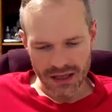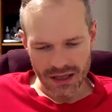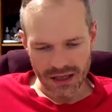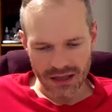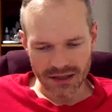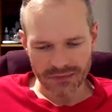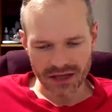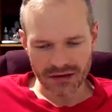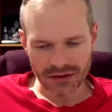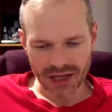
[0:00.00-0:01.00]
And
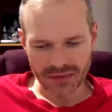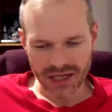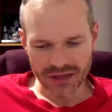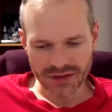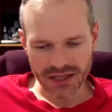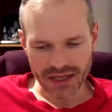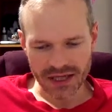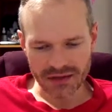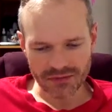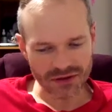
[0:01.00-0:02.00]
depending on how many entries I
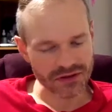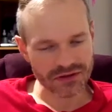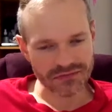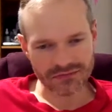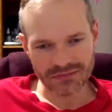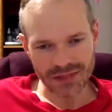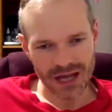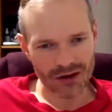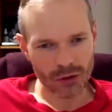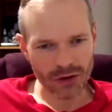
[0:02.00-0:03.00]
get, but
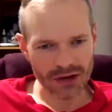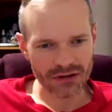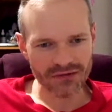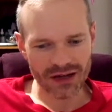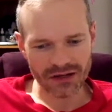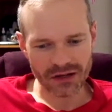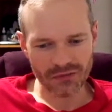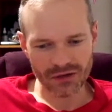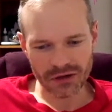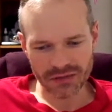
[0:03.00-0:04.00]
I'll divide the
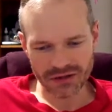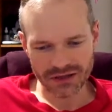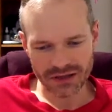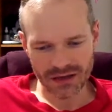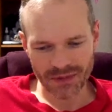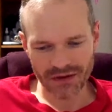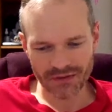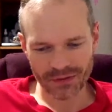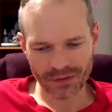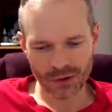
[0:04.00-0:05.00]
number up. But I'm
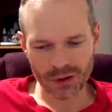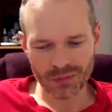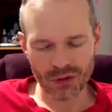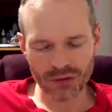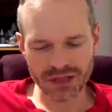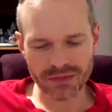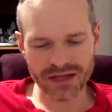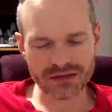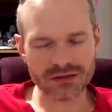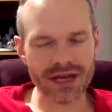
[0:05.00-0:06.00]
giving 30 points
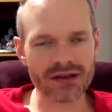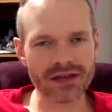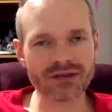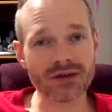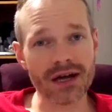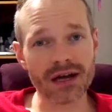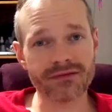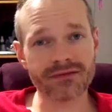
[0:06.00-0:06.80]
based on how they drive.